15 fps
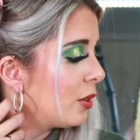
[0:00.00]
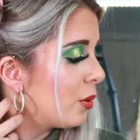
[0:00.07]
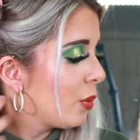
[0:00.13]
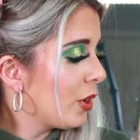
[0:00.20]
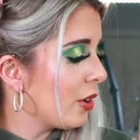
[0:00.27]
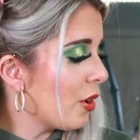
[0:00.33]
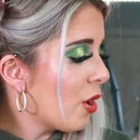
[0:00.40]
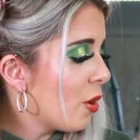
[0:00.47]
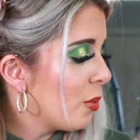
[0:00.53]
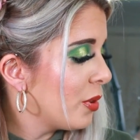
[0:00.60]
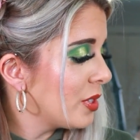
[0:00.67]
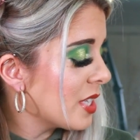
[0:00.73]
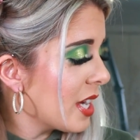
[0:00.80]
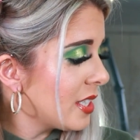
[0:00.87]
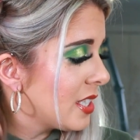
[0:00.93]
we are
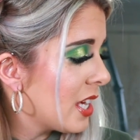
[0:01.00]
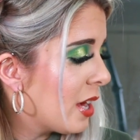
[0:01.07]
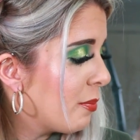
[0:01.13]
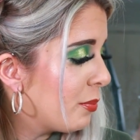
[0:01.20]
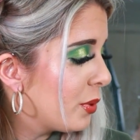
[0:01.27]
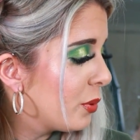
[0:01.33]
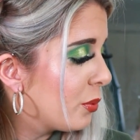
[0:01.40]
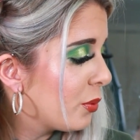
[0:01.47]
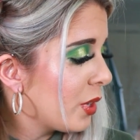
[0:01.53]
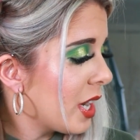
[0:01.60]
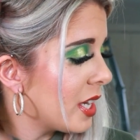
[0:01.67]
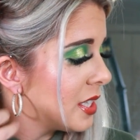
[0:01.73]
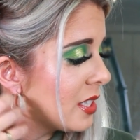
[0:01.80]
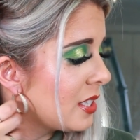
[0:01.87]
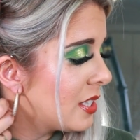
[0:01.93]
almost at temp. We're
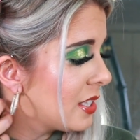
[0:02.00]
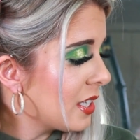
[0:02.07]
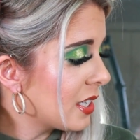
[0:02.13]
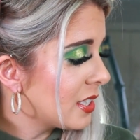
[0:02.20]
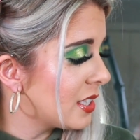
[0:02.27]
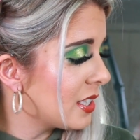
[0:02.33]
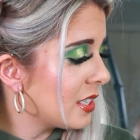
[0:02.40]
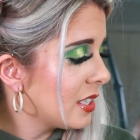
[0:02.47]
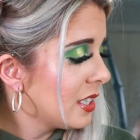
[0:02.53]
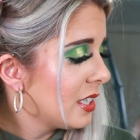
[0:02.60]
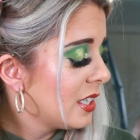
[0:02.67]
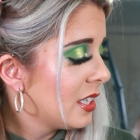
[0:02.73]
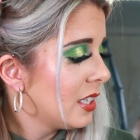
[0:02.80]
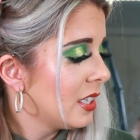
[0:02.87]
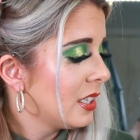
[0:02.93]
at 6.
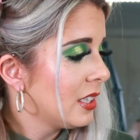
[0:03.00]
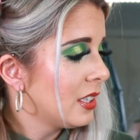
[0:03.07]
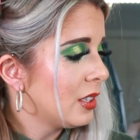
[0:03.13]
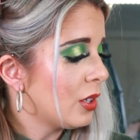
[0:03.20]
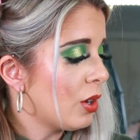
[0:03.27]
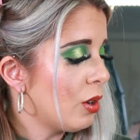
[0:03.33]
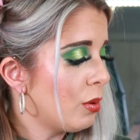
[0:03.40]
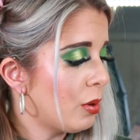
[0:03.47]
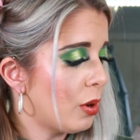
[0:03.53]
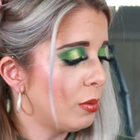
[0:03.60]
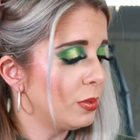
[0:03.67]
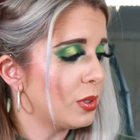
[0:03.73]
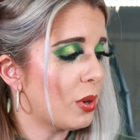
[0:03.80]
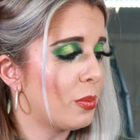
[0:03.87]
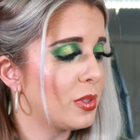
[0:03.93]
Oh,
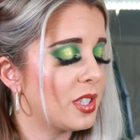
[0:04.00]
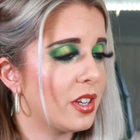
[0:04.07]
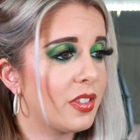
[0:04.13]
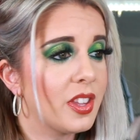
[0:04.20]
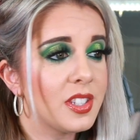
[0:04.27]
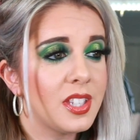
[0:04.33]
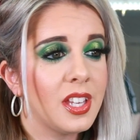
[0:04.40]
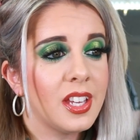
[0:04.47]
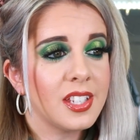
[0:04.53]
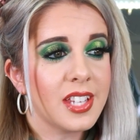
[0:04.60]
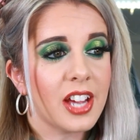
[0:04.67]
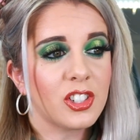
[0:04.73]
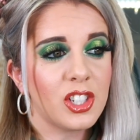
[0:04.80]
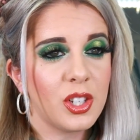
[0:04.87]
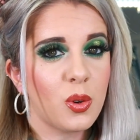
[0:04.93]
almost there. This thing is
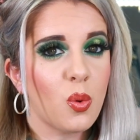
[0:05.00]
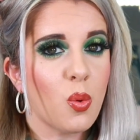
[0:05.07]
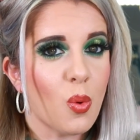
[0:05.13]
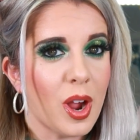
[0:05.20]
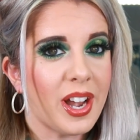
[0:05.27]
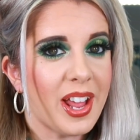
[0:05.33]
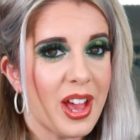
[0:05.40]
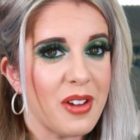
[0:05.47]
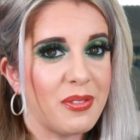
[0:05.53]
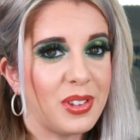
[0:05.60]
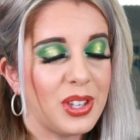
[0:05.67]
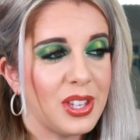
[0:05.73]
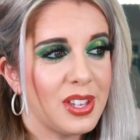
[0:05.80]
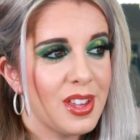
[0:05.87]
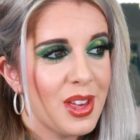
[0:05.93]
actually quite
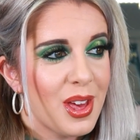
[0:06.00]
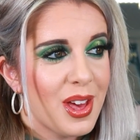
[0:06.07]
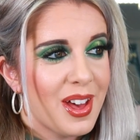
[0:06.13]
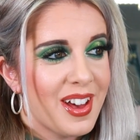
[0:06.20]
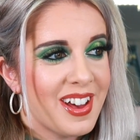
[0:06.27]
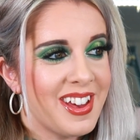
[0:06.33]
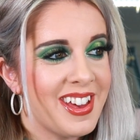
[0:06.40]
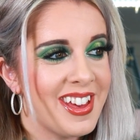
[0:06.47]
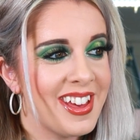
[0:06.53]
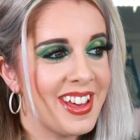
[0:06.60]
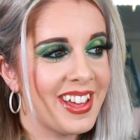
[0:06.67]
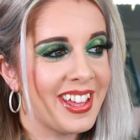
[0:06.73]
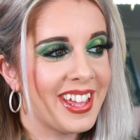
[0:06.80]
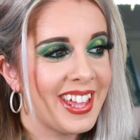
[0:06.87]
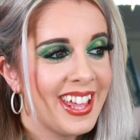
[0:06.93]
heavy
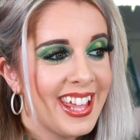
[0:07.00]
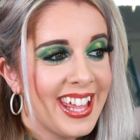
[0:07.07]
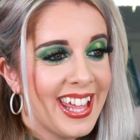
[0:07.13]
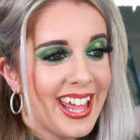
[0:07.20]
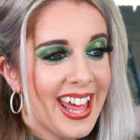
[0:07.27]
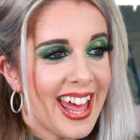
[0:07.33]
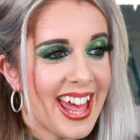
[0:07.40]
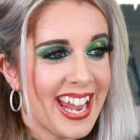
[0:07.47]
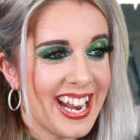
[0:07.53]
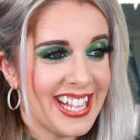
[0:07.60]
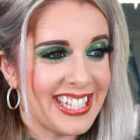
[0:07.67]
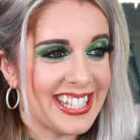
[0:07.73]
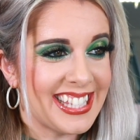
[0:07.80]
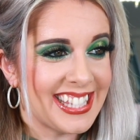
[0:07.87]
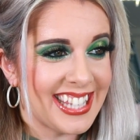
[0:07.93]
and
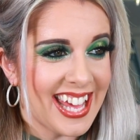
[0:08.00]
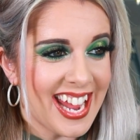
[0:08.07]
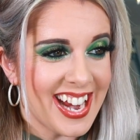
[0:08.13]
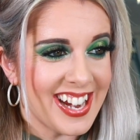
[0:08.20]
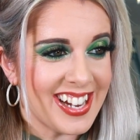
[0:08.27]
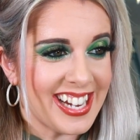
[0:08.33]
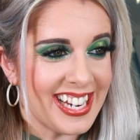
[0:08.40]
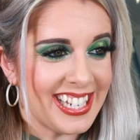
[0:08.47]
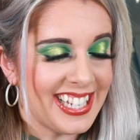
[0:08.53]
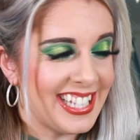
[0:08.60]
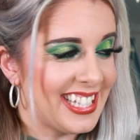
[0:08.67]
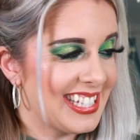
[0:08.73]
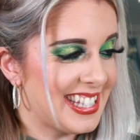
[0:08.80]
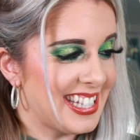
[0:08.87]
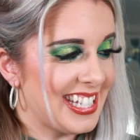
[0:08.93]
it's scary.
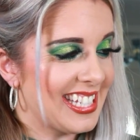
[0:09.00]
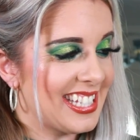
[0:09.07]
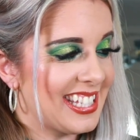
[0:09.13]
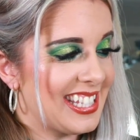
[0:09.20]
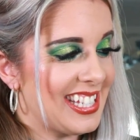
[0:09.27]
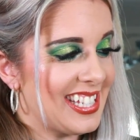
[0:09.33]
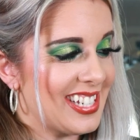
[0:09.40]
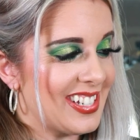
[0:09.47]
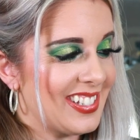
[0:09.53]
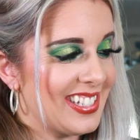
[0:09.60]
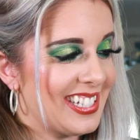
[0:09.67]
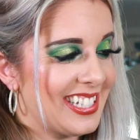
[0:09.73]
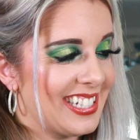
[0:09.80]
This thing is huge.